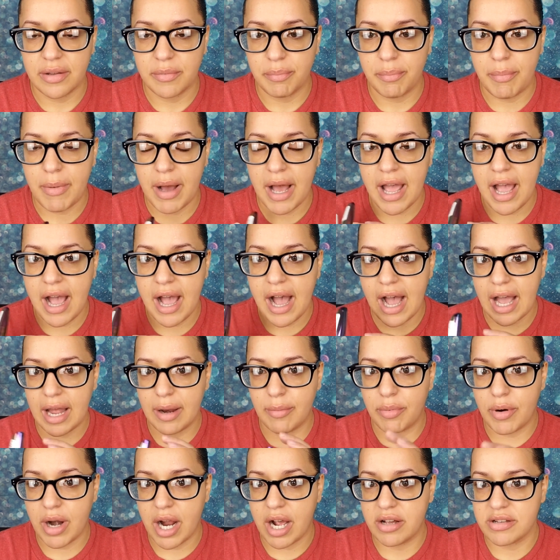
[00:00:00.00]
my
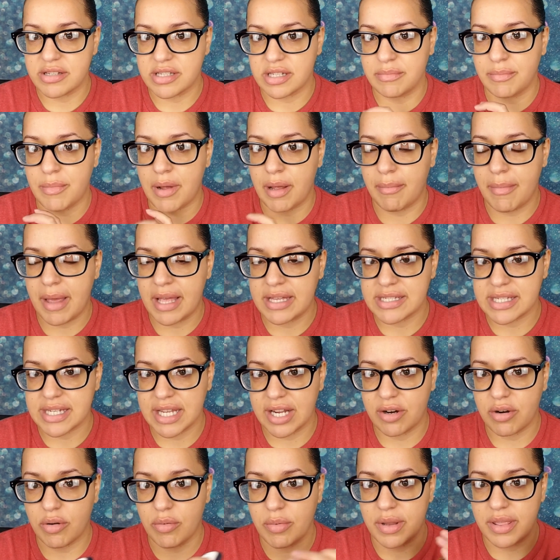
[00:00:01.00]
eyebrows and my
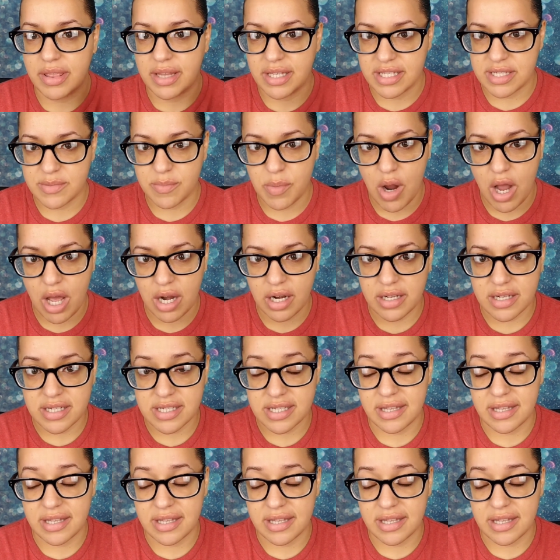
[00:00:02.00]
mascara with these products,